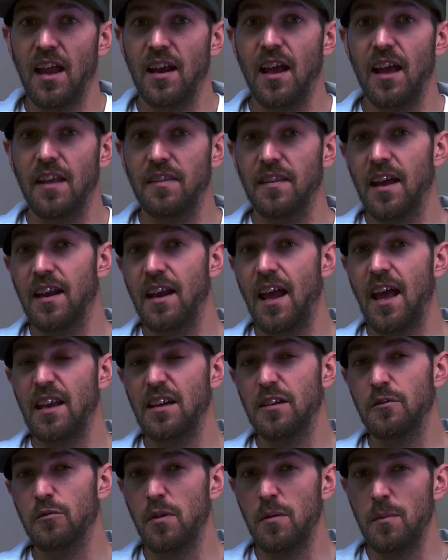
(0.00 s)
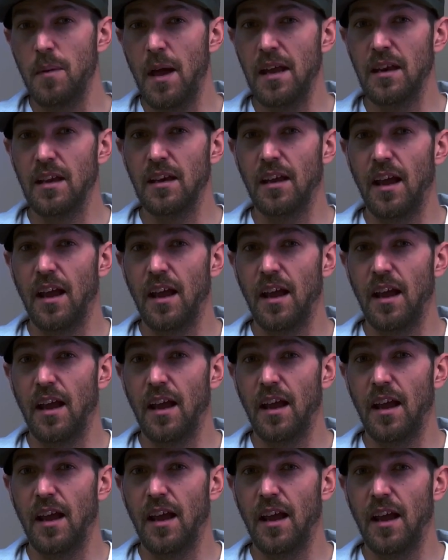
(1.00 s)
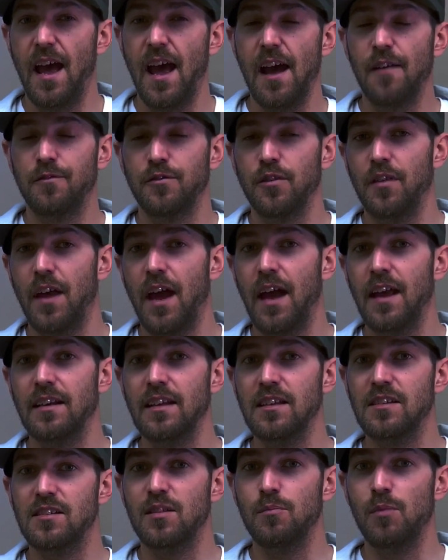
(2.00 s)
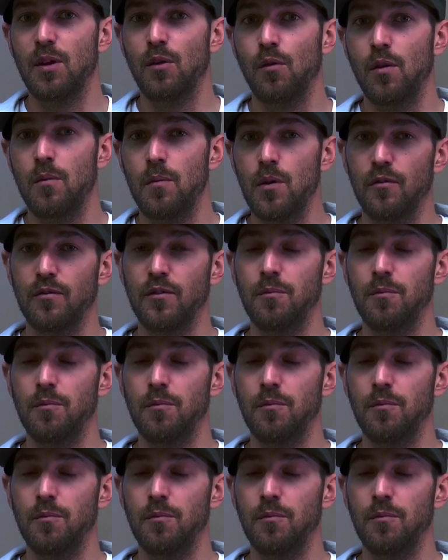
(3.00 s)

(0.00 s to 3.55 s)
and then any remaining hair and fat after that needs to be removed